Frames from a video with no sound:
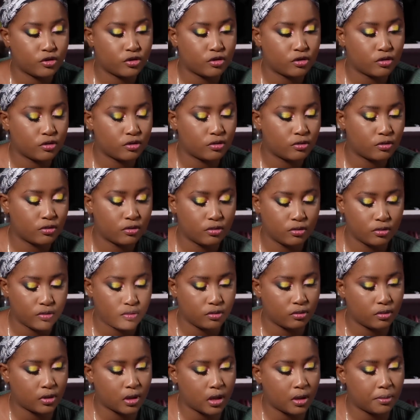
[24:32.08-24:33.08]

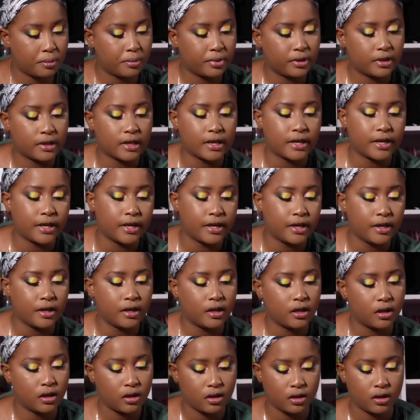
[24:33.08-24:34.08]
to apply,
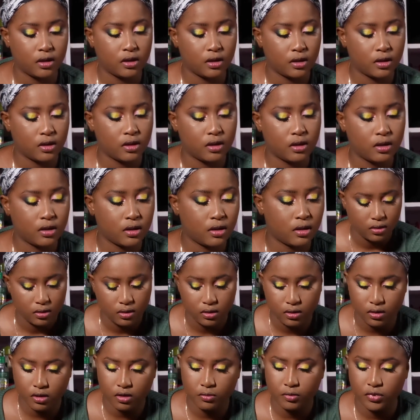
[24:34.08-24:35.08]

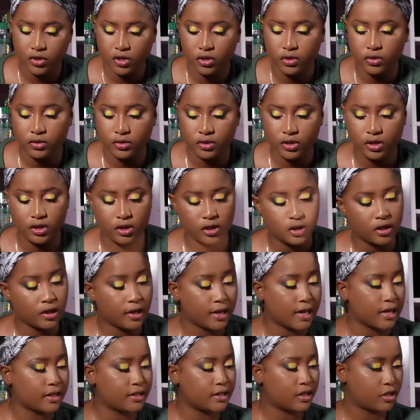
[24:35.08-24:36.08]
I'll be using a
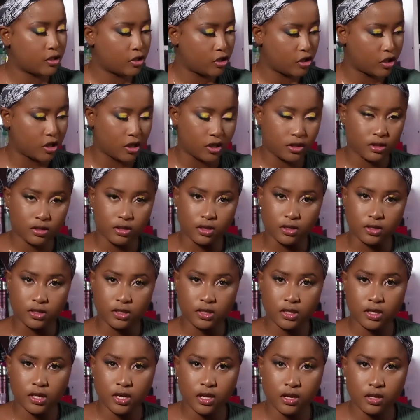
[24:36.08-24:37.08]
lighter shade
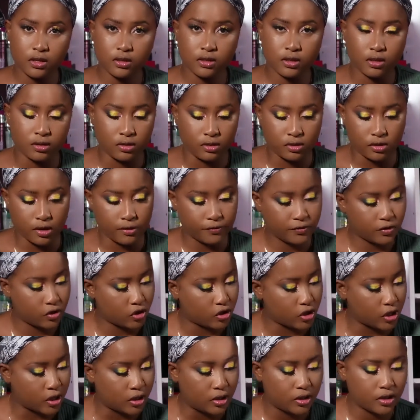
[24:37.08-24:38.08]
concealer, the soft
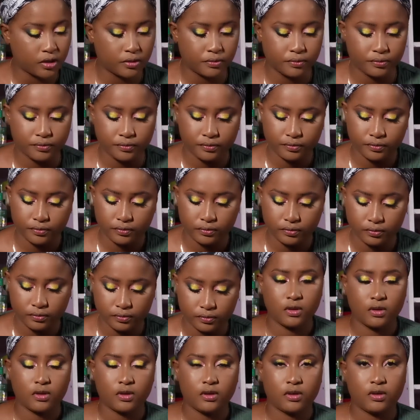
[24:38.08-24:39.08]
shade,
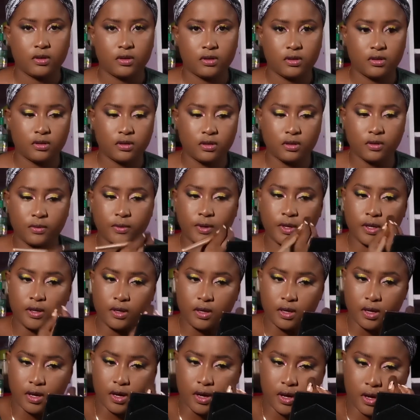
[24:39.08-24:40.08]
to go in
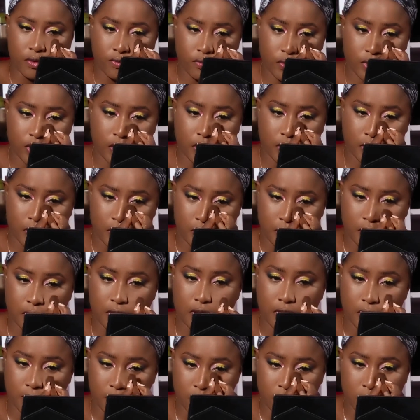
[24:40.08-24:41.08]
here. I really
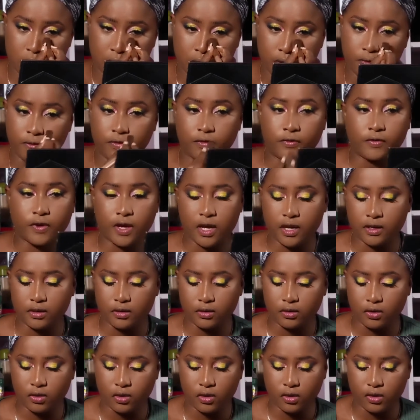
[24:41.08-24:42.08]
am not a
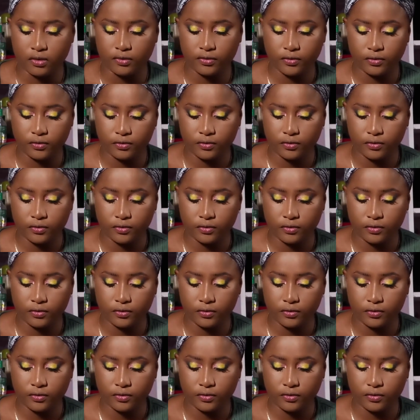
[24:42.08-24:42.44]
fan of